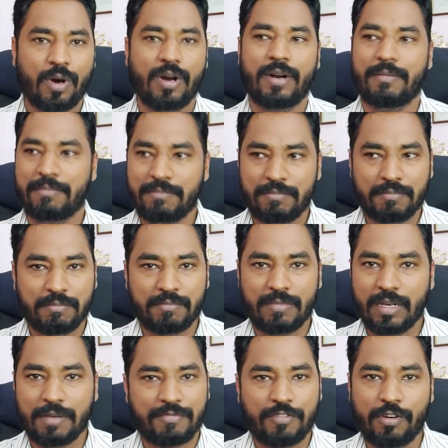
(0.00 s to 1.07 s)
or
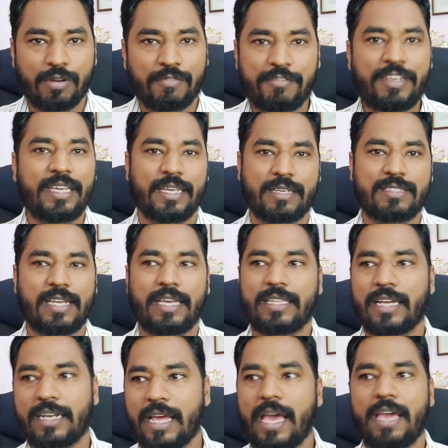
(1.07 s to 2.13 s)
a full week saying
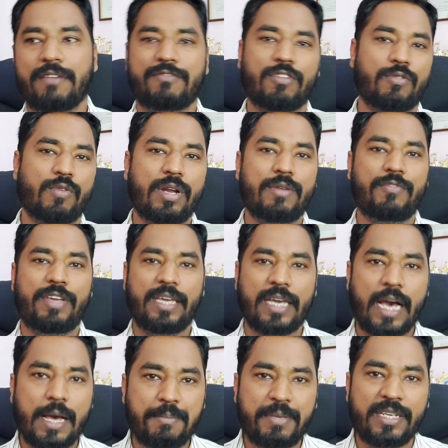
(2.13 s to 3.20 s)
that, hey, for 1 week
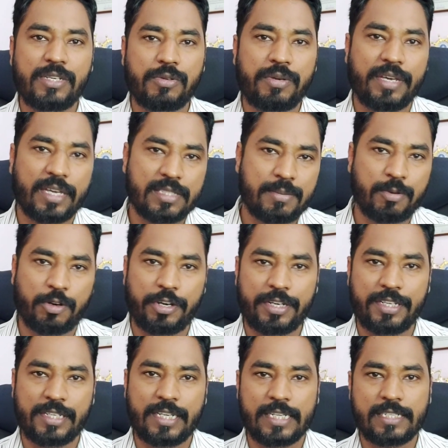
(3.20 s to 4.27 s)
I've been doing
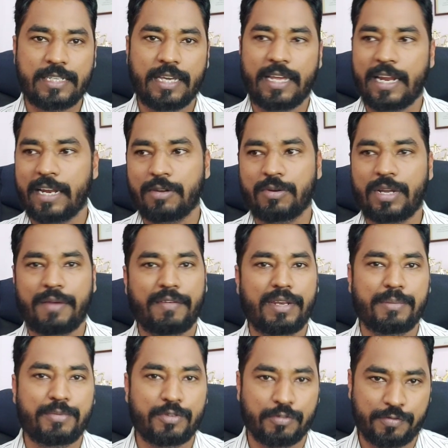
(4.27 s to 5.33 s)
exploratory testing and I don't have
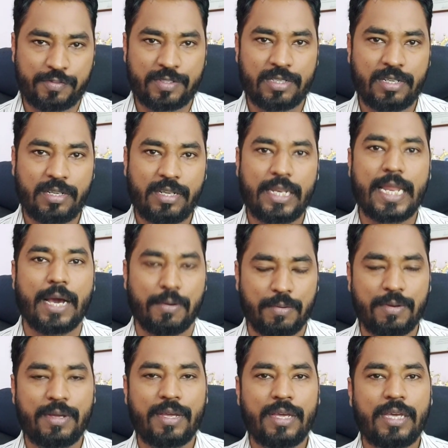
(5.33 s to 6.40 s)
any proofs.
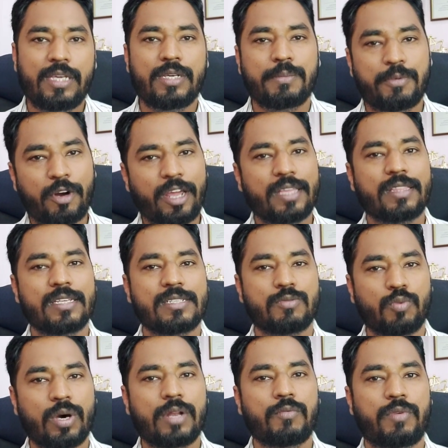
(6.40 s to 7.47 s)
Now, you break this
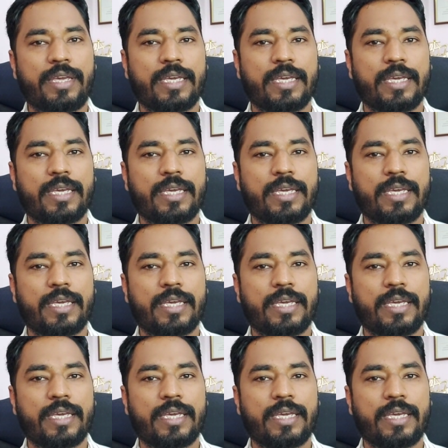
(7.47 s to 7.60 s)
1